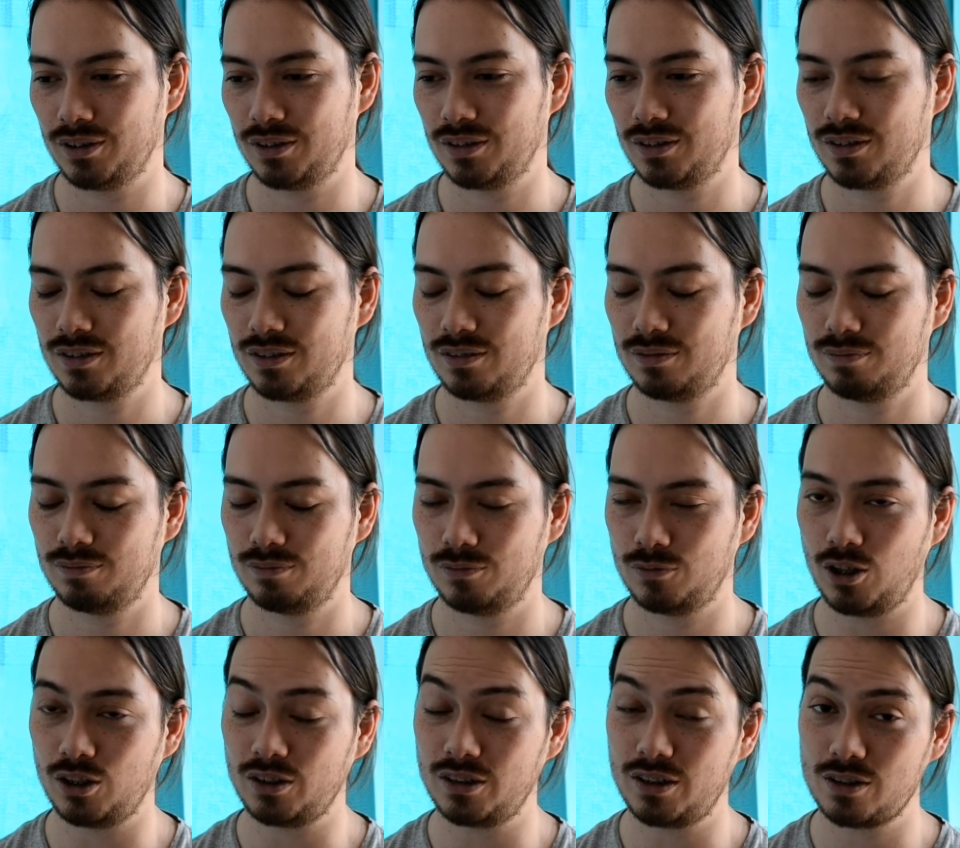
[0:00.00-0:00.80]
It's
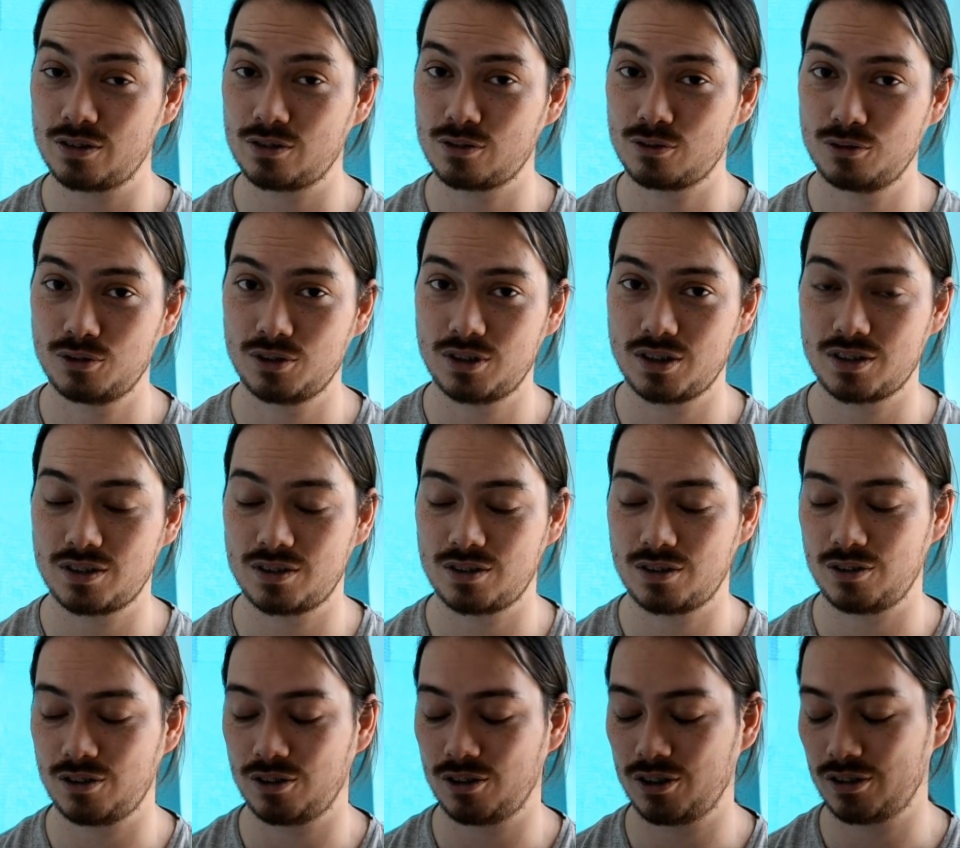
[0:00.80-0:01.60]
not as good
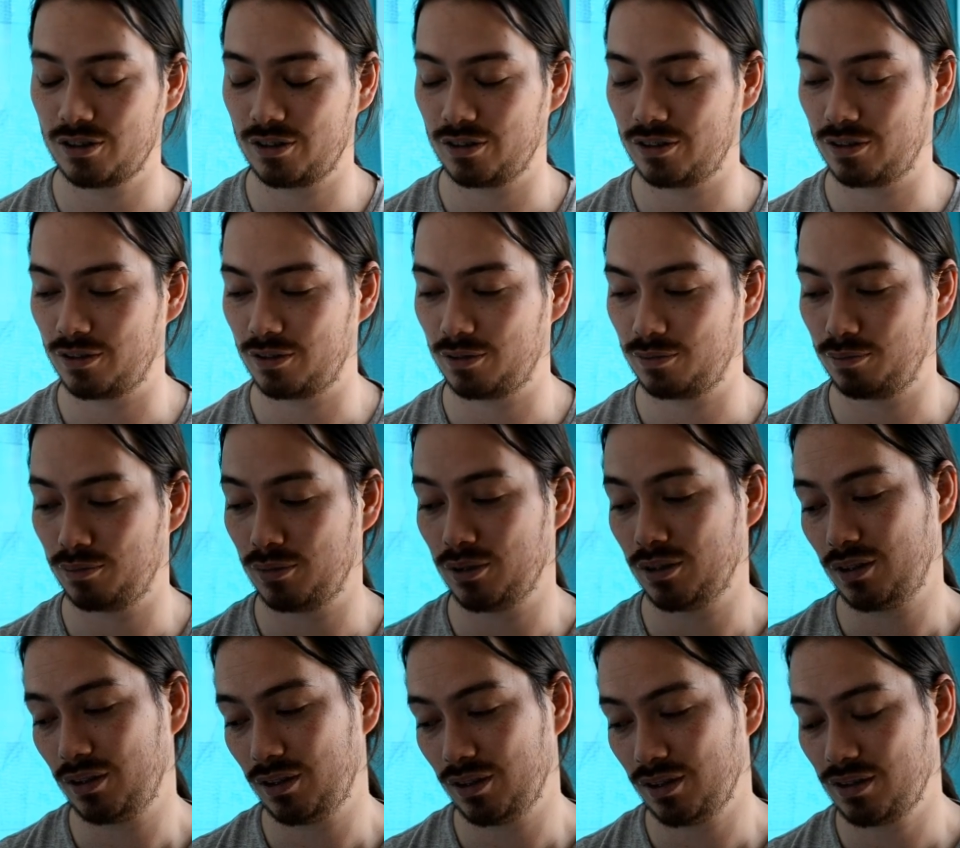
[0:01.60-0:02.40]
as the others,
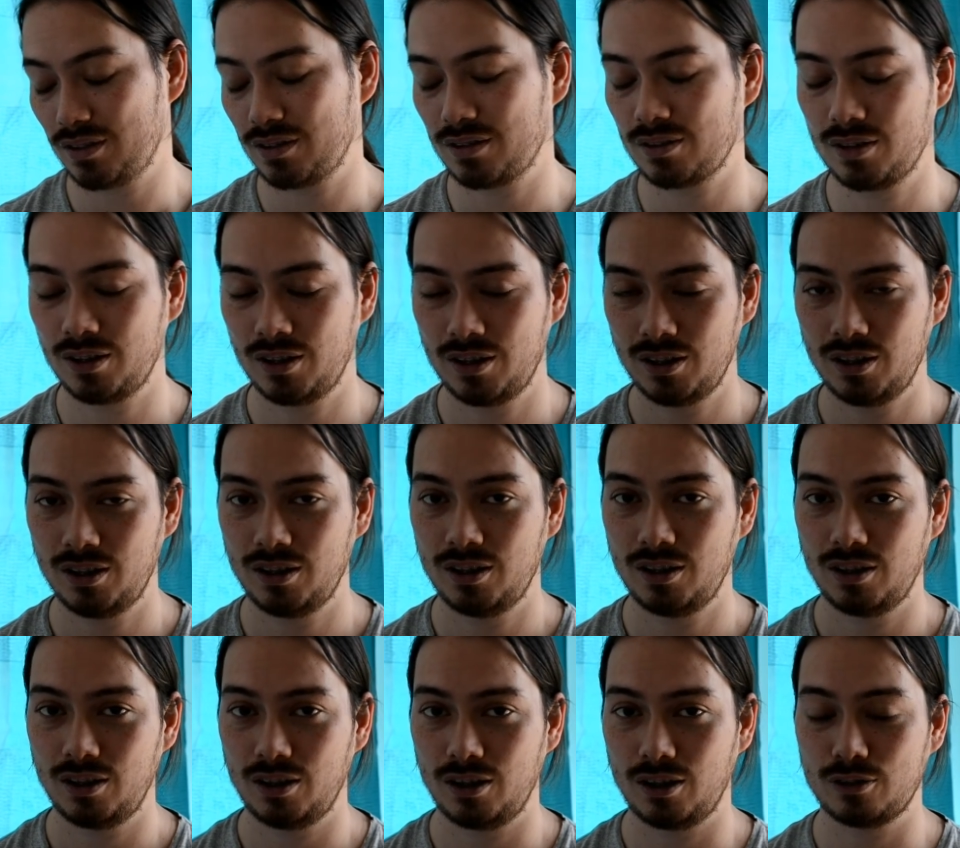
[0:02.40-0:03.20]
but it's
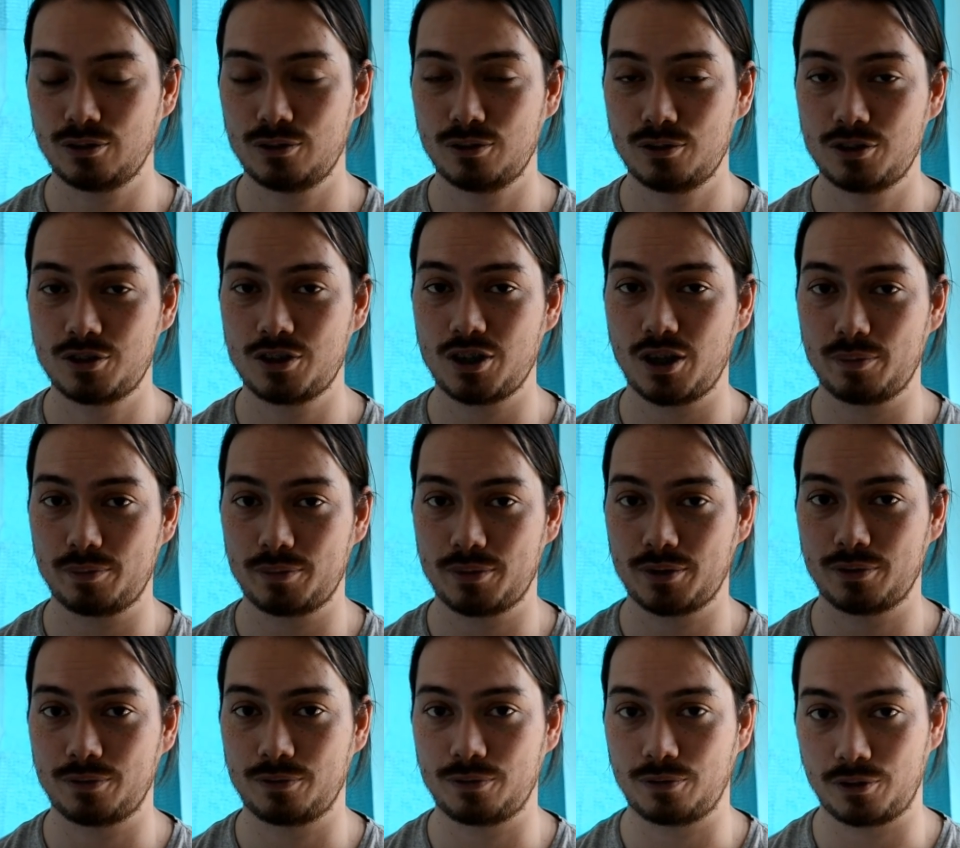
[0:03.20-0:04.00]
a good
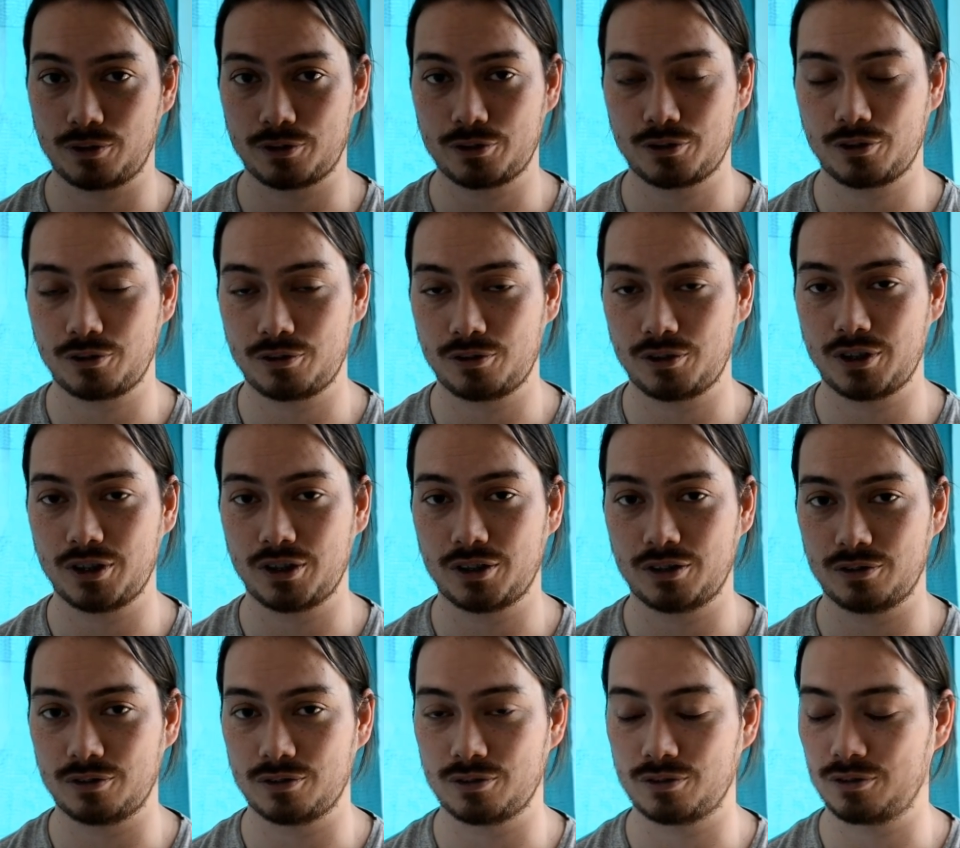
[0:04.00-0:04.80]
chapter for
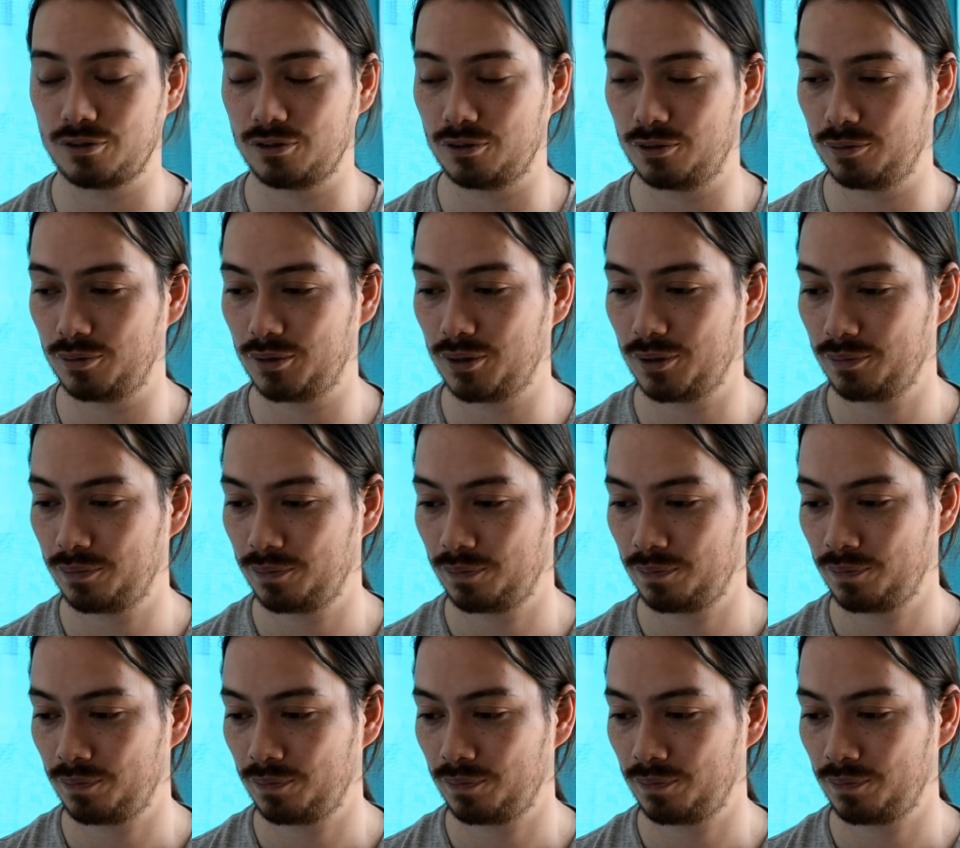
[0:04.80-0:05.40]
Shokugeki no Souma.